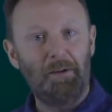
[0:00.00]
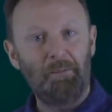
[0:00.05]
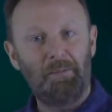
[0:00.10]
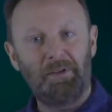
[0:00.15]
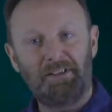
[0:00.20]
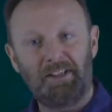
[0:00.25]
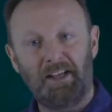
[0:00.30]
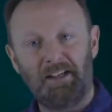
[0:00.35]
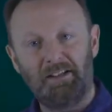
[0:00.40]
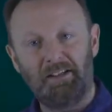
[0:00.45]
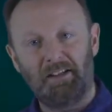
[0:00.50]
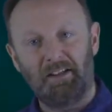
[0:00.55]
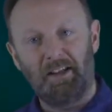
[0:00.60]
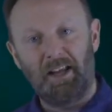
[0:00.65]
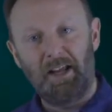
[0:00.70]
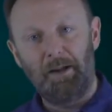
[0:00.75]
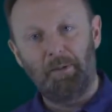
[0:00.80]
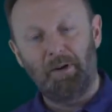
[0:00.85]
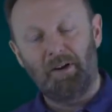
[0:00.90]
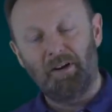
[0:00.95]
potential
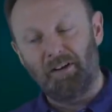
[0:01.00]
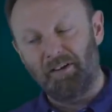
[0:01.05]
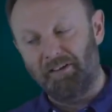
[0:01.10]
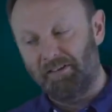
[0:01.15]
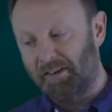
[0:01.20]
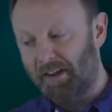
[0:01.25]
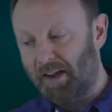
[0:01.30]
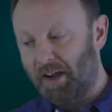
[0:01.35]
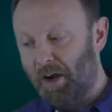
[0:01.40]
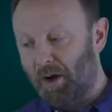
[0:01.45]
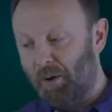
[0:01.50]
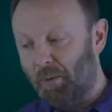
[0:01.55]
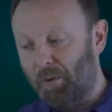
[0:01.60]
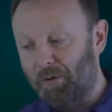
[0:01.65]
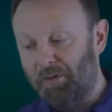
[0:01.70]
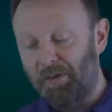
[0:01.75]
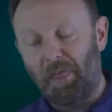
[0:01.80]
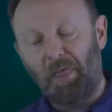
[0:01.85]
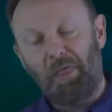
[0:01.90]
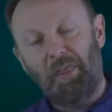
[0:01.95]
labour costs, one
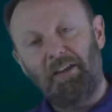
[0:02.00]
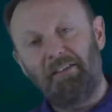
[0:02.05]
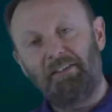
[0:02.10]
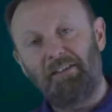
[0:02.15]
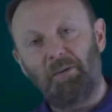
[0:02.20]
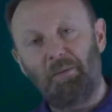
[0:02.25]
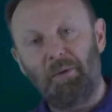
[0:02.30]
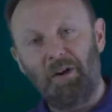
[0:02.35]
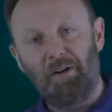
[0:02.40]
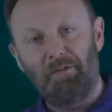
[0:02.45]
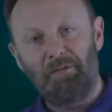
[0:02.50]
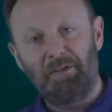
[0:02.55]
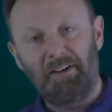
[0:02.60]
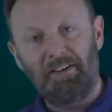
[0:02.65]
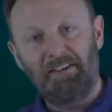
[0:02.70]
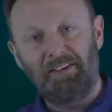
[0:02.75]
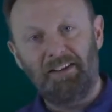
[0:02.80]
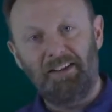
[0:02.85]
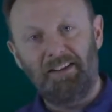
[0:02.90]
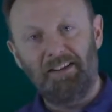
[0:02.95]
of the things that we often
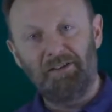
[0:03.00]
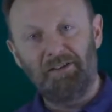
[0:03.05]
see